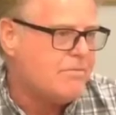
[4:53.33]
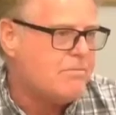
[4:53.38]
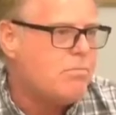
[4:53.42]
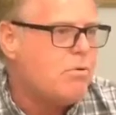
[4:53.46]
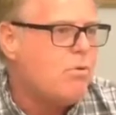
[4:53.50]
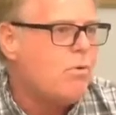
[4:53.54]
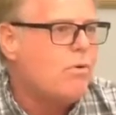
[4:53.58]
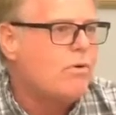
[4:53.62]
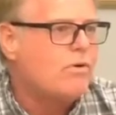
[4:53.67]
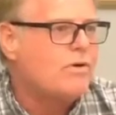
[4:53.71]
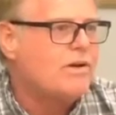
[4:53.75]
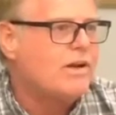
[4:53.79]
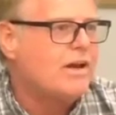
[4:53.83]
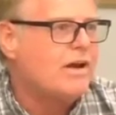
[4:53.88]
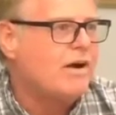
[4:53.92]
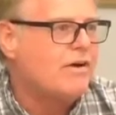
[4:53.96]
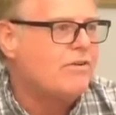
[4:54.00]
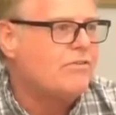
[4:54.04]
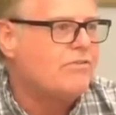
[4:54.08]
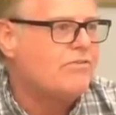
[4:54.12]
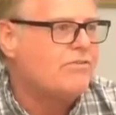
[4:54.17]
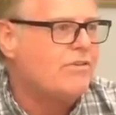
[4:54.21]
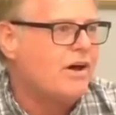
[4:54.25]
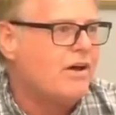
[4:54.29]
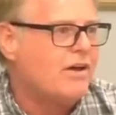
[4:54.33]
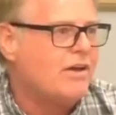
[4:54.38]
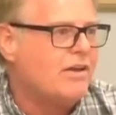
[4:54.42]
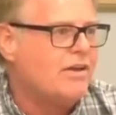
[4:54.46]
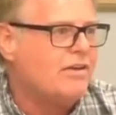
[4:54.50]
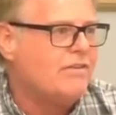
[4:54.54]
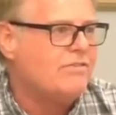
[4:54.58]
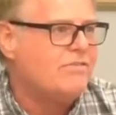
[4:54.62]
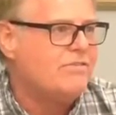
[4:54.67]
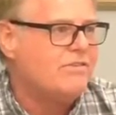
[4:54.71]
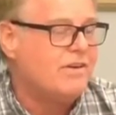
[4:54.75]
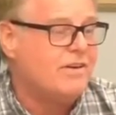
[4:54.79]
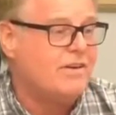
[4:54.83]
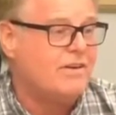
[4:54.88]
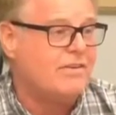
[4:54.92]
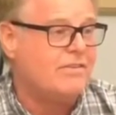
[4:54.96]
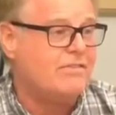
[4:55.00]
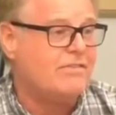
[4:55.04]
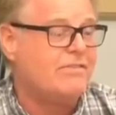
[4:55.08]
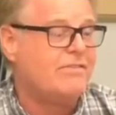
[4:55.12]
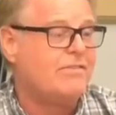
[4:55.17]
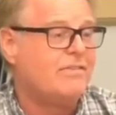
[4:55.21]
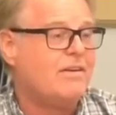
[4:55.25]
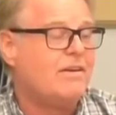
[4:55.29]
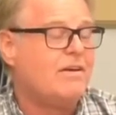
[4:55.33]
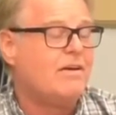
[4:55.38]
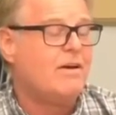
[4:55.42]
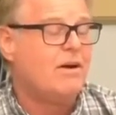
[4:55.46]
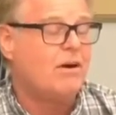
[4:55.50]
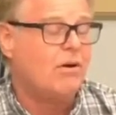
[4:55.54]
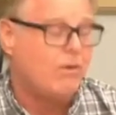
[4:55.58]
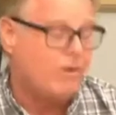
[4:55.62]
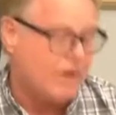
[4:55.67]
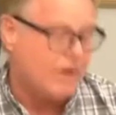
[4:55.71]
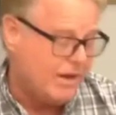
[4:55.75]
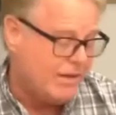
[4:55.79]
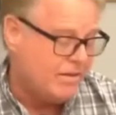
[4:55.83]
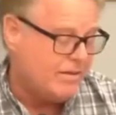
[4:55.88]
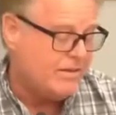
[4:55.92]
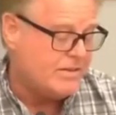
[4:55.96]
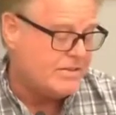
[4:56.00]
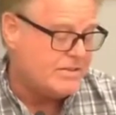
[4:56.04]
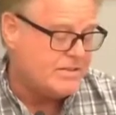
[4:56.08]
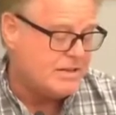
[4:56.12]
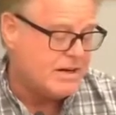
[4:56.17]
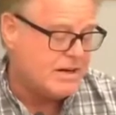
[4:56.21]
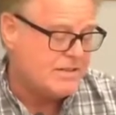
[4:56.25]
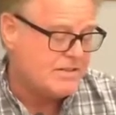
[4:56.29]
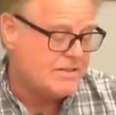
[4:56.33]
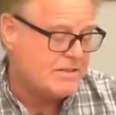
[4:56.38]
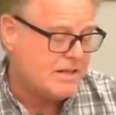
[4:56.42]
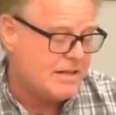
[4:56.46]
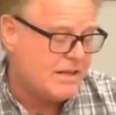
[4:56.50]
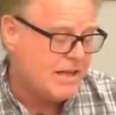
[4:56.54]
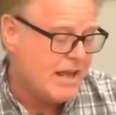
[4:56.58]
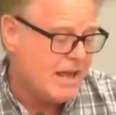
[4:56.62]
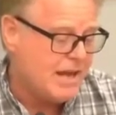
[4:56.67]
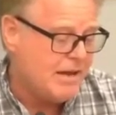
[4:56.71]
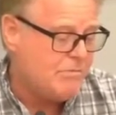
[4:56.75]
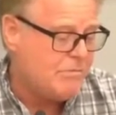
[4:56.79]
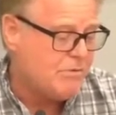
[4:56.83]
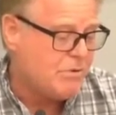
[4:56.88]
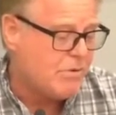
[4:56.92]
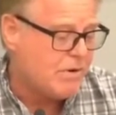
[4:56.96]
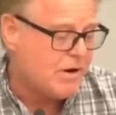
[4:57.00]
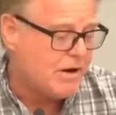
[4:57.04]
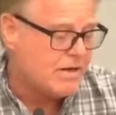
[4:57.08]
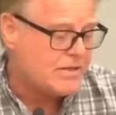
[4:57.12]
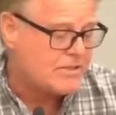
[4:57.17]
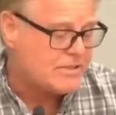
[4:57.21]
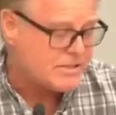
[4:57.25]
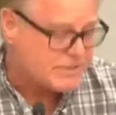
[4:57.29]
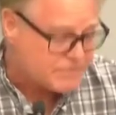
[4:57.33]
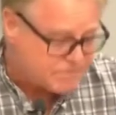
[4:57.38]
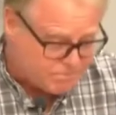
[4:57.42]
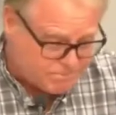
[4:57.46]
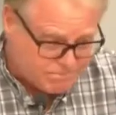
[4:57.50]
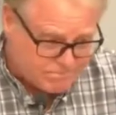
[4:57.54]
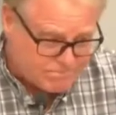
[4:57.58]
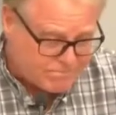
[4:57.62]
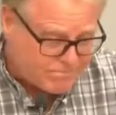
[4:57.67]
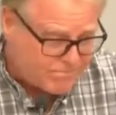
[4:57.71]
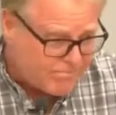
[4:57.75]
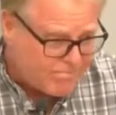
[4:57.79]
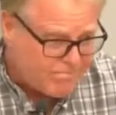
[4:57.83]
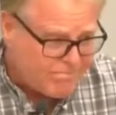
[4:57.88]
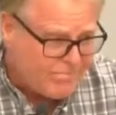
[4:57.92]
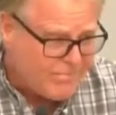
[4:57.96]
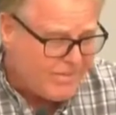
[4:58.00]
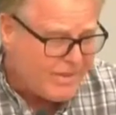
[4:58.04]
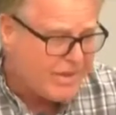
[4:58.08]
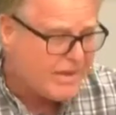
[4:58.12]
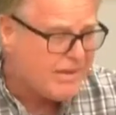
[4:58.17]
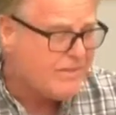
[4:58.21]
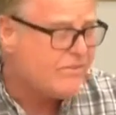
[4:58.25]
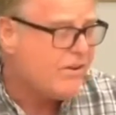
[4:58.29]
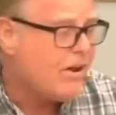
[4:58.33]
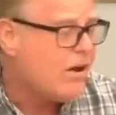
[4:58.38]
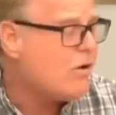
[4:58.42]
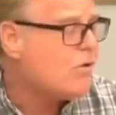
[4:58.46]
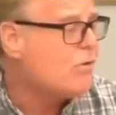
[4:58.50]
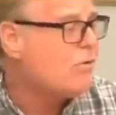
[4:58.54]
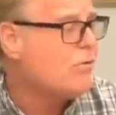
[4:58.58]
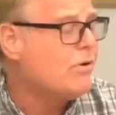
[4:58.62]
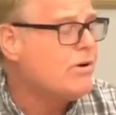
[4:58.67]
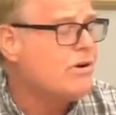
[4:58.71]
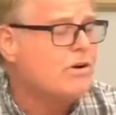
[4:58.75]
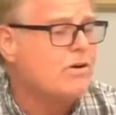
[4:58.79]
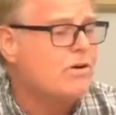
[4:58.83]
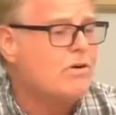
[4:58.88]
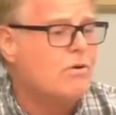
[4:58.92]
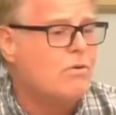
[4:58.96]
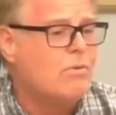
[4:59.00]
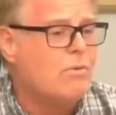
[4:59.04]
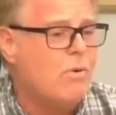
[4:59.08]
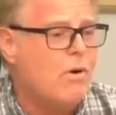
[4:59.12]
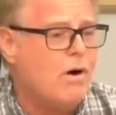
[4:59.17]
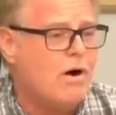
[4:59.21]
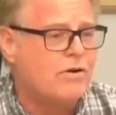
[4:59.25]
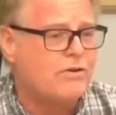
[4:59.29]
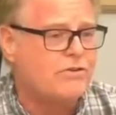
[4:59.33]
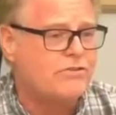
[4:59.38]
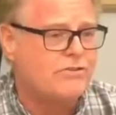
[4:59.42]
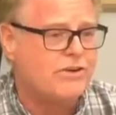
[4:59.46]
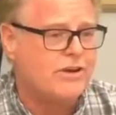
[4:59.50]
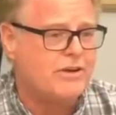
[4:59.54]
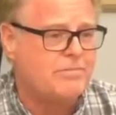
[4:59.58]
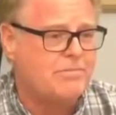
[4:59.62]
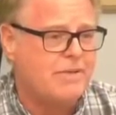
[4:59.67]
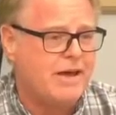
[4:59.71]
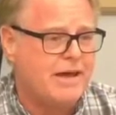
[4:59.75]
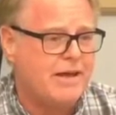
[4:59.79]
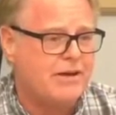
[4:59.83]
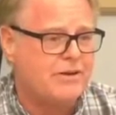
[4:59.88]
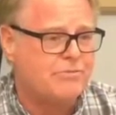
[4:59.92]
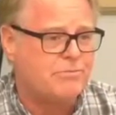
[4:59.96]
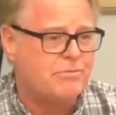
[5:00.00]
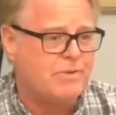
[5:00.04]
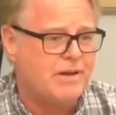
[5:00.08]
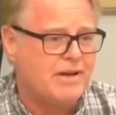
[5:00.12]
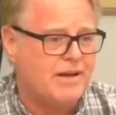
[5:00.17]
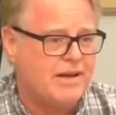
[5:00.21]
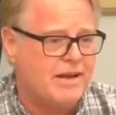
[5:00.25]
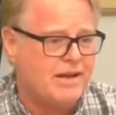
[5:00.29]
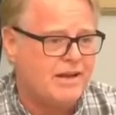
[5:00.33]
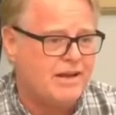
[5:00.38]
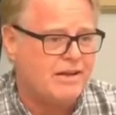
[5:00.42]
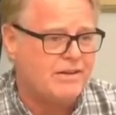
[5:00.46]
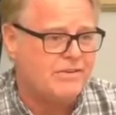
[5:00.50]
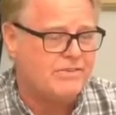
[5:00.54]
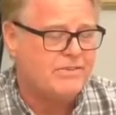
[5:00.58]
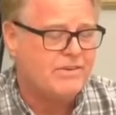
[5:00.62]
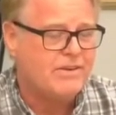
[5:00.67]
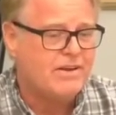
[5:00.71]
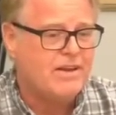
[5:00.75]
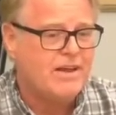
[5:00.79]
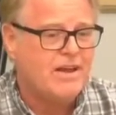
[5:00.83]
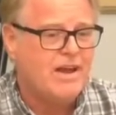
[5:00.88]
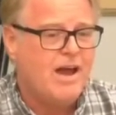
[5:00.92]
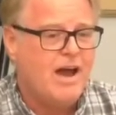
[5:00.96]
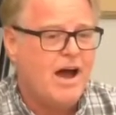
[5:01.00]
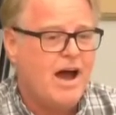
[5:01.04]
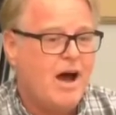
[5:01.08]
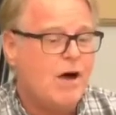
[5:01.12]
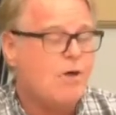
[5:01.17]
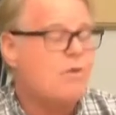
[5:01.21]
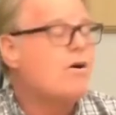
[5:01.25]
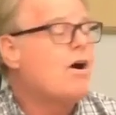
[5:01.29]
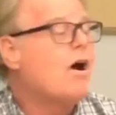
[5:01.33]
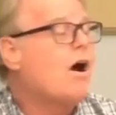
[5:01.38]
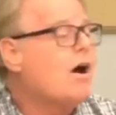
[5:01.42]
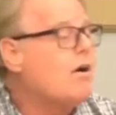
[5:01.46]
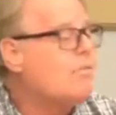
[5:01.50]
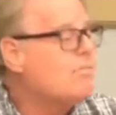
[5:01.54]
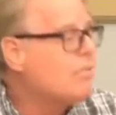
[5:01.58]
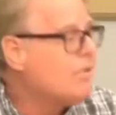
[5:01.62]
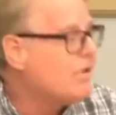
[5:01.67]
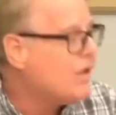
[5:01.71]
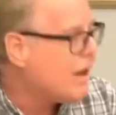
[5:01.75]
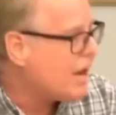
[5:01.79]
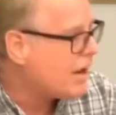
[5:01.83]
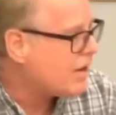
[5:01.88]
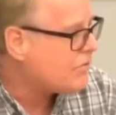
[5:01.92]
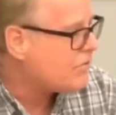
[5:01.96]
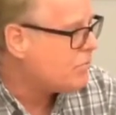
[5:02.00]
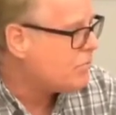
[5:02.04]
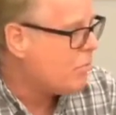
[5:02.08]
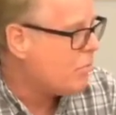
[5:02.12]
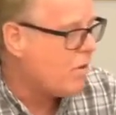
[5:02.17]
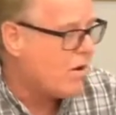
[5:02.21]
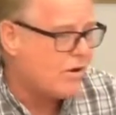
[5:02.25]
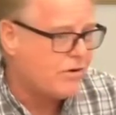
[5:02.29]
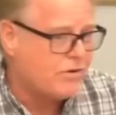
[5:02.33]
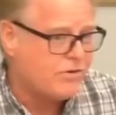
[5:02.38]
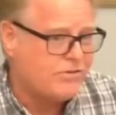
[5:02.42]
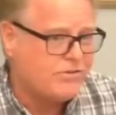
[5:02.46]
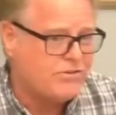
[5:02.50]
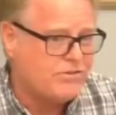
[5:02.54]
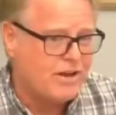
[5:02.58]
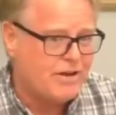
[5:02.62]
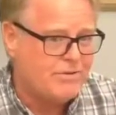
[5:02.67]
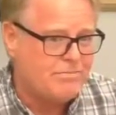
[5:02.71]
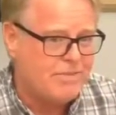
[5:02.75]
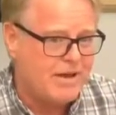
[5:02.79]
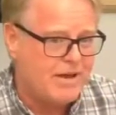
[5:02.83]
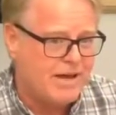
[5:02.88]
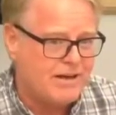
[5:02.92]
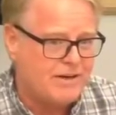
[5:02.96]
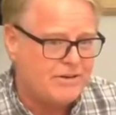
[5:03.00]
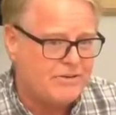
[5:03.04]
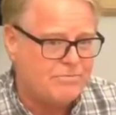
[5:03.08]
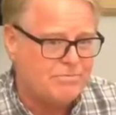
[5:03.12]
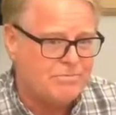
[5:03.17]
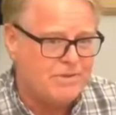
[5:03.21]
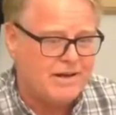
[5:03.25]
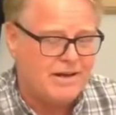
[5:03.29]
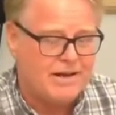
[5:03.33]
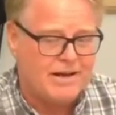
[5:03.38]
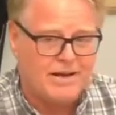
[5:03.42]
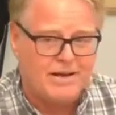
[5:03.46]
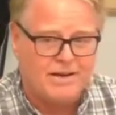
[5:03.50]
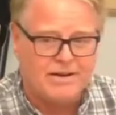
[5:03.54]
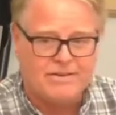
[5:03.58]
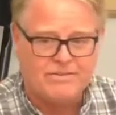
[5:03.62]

important in our studies is, or in these studies that came to us, is how critical watershed management is, how complex watershed management